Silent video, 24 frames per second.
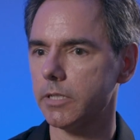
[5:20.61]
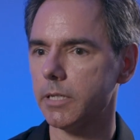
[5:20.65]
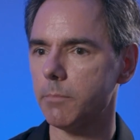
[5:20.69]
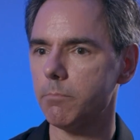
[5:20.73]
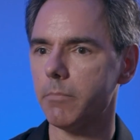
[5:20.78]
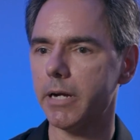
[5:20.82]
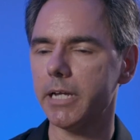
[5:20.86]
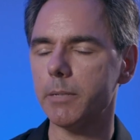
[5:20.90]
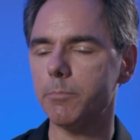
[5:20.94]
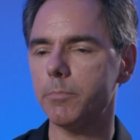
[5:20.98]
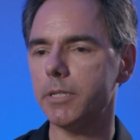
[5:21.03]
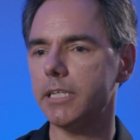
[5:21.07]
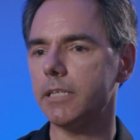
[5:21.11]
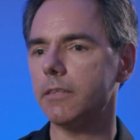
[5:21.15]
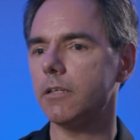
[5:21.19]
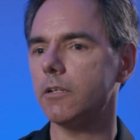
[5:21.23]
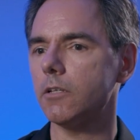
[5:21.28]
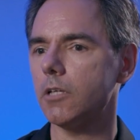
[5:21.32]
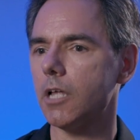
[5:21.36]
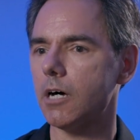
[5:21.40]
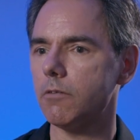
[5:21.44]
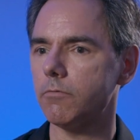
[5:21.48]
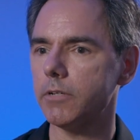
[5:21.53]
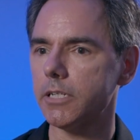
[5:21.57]
It might be the
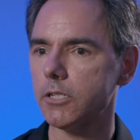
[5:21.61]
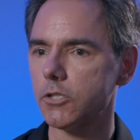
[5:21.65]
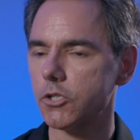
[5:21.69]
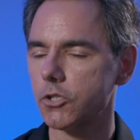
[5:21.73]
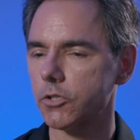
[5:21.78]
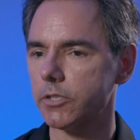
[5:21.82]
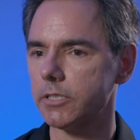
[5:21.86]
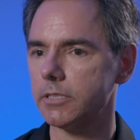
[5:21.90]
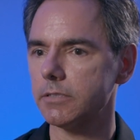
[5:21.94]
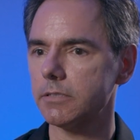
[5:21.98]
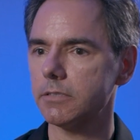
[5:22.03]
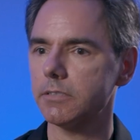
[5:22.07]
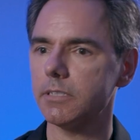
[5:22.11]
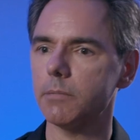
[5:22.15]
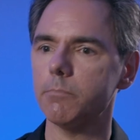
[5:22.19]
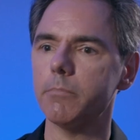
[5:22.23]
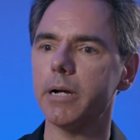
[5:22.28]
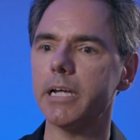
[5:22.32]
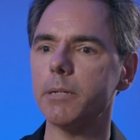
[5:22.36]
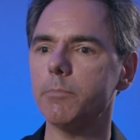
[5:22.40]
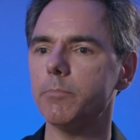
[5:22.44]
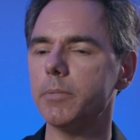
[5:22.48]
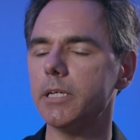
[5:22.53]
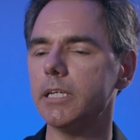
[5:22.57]
love interest, it
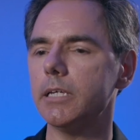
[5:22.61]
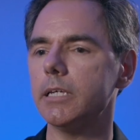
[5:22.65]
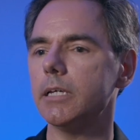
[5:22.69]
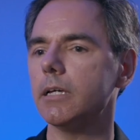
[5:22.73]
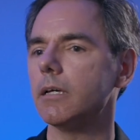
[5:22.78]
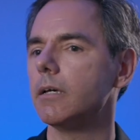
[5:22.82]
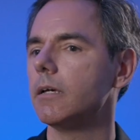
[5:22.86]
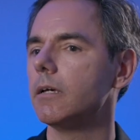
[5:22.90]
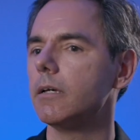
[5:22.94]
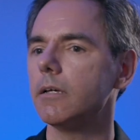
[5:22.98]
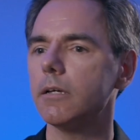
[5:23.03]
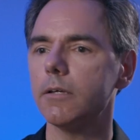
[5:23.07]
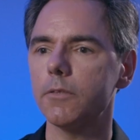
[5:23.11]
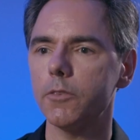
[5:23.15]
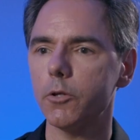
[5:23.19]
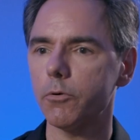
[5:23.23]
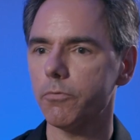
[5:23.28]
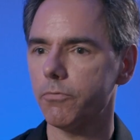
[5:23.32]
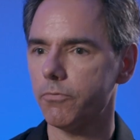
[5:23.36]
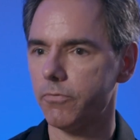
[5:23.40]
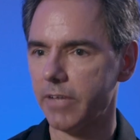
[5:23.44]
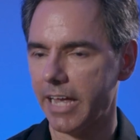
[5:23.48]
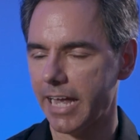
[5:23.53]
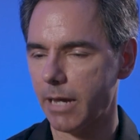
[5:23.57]
might be their
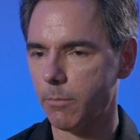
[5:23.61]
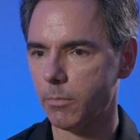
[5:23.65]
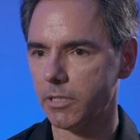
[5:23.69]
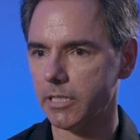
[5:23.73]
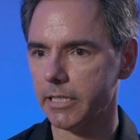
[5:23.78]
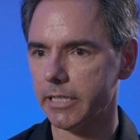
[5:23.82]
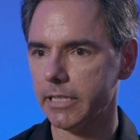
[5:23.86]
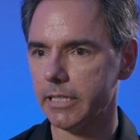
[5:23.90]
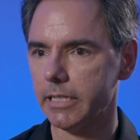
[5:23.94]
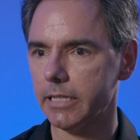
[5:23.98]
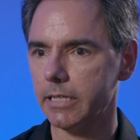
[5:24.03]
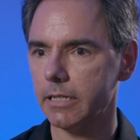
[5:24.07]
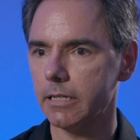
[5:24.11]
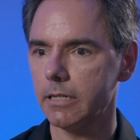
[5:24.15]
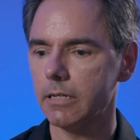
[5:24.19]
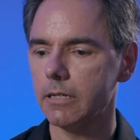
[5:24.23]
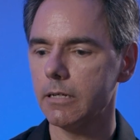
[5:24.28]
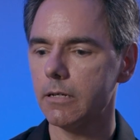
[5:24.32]
family,